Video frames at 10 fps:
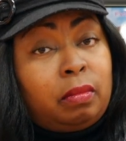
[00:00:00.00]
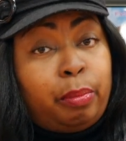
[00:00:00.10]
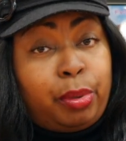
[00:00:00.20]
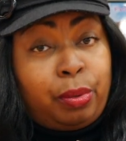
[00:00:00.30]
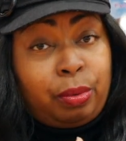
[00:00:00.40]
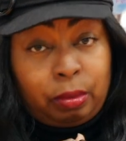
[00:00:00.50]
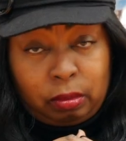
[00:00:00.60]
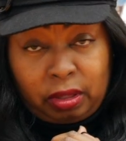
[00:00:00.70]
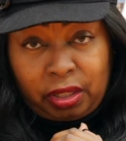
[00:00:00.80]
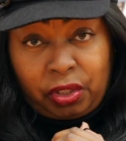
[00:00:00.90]
Boo.
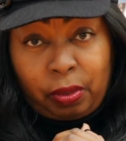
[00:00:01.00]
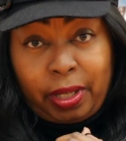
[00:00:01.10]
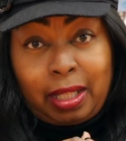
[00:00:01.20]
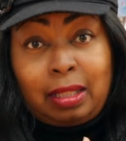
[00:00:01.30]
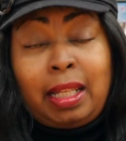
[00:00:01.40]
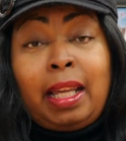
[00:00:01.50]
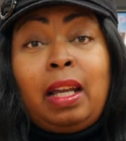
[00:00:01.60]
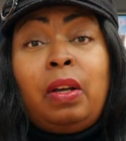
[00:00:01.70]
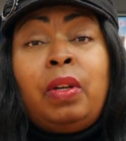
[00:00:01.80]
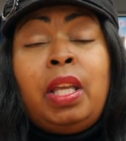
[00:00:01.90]
Sit your ass
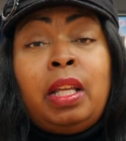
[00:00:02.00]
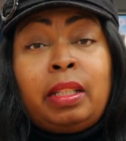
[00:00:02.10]
down.